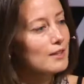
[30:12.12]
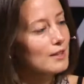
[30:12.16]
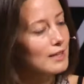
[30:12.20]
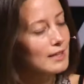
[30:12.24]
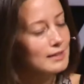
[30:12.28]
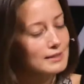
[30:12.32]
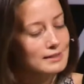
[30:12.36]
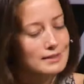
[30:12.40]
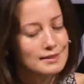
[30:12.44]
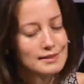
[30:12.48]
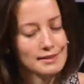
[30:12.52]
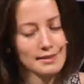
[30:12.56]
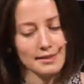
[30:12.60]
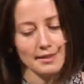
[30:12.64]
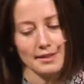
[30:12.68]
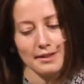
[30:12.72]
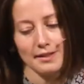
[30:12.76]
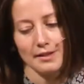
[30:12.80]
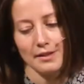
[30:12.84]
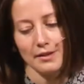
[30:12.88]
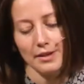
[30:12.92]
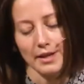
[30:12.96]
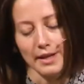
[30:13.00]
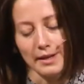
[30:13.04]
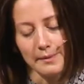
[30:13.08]
No, that's
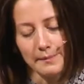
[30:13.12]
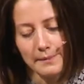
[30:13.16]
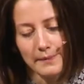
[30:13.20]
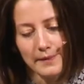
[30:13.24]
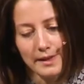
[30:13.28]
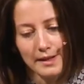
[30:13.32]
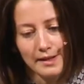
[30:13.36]
okay.